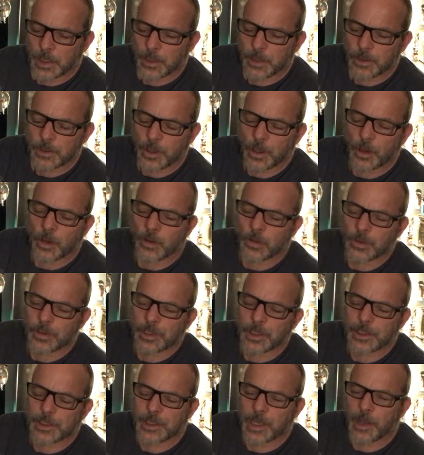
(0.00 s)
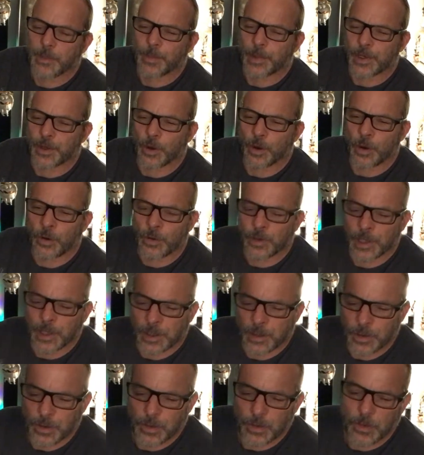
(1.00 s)
So, since I've been
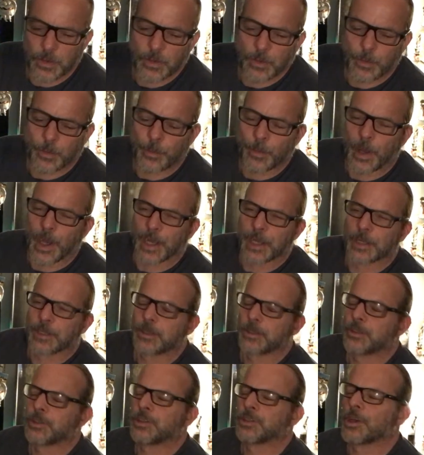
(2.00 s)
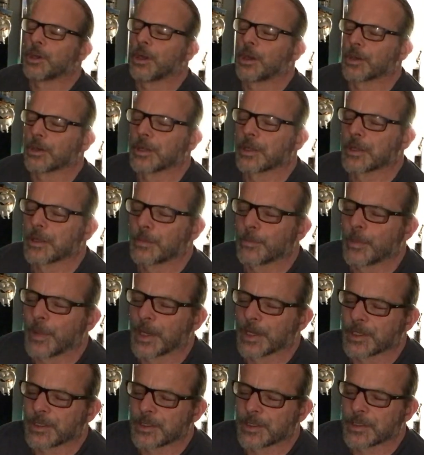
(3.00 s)
owning my junk,
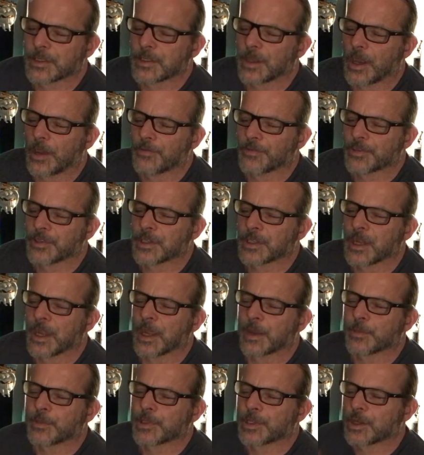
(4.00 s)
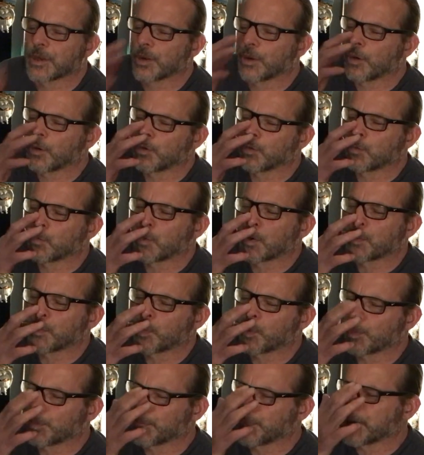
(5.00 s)
my stuff today, I'm just going to own one
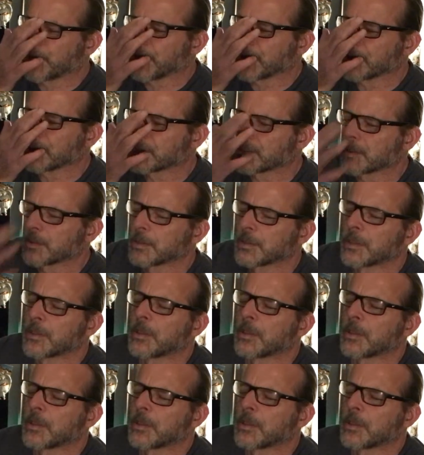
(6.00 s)
more piece.